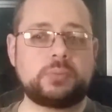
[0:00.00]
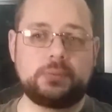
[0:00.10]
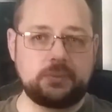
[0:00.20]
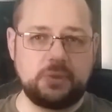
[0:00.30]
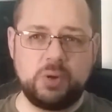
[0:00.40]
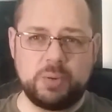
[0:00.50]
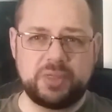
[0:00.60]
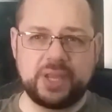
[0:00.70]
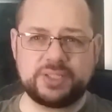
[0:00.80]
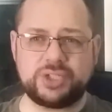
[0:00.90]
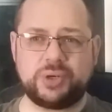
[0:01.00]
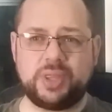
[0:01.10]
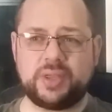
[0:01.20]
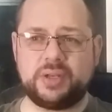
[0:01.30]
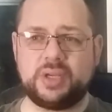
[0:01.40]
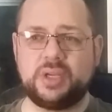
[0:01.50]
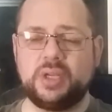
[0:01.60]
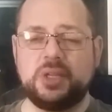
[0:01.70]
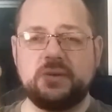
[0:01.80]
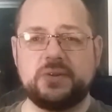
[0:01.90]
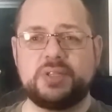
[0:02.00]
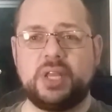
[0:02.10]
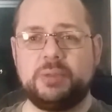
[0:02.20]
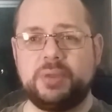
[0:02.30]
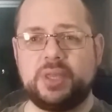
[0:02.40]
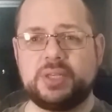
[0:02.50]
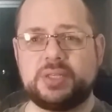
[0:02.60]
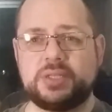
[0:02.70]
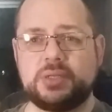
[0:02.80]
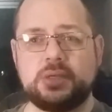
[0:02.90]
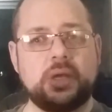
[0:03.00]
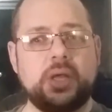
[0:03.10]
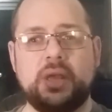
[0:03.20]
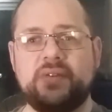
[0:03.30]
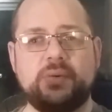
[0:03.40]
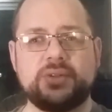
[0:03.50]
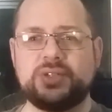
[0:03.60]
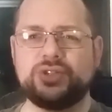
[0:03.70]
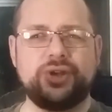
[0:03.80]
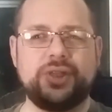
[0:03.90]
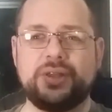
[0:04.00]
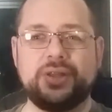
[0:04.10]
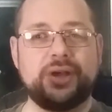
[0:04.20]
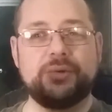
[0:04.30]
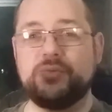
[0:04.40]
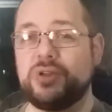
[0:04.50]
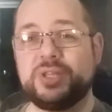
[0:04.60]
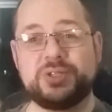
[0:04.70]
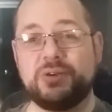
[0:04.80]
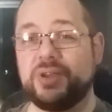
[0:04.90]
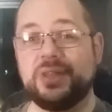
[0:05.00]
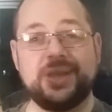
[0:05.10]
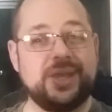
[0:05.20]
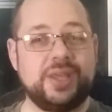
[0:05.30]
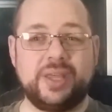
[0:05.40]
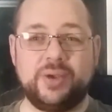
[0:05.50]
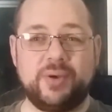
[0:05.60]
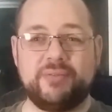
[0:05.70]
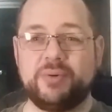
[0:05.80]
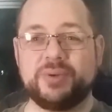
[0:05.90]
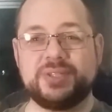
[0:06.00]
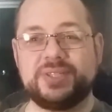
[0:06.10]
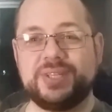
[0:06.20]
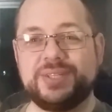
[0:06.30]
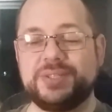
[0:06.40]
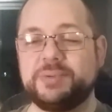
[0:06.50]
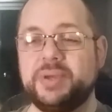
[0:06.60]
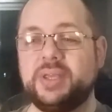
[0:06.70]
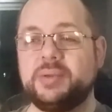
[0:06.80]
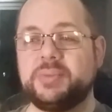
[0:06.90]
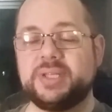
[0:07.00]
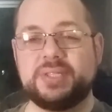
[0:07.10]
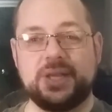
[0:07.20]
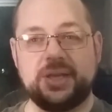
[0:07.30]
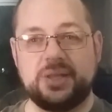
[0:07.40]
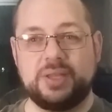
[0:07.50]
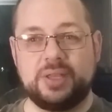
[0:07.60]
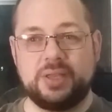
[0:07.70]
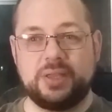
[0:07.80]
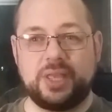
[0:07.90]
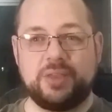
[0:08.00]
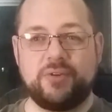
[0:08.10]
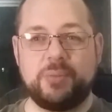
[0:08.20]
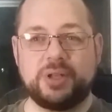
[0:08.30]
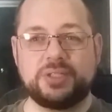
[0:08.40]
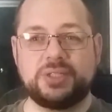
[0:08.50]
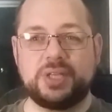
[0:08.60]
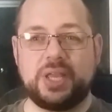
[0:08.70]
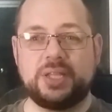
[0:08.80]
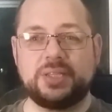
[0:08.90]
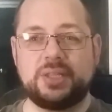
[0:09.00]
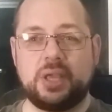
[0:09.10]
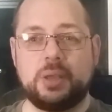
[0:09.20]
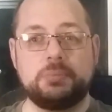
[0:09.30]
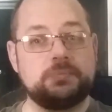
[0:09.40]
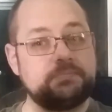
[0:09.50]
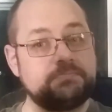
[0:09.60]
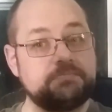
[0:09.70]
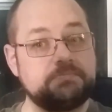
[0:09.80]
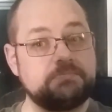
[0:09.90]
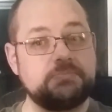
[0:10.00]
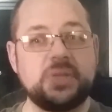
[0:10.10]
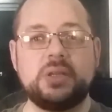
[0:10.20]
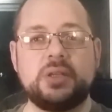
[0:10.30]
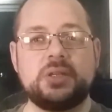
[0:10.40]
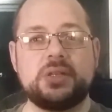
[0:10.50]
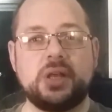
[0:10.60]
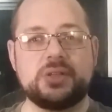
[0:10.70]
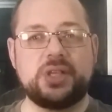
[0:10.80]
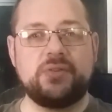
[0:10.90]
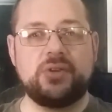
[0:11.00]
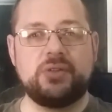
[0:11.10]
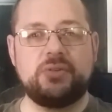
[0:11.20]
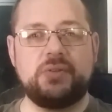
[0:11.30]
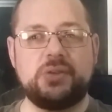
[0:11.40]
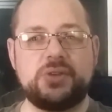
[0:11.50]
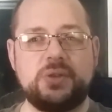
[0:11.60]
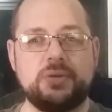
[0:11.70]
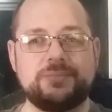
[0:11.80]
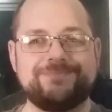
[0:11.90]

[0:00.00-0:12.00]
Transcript: But thanks to Johnny Thunder for sending me this. If it wasn't Johnny Thunder, I'm really sorry, whoever it was that sent it to me. But thank you very much, and I'll see you for another review soon.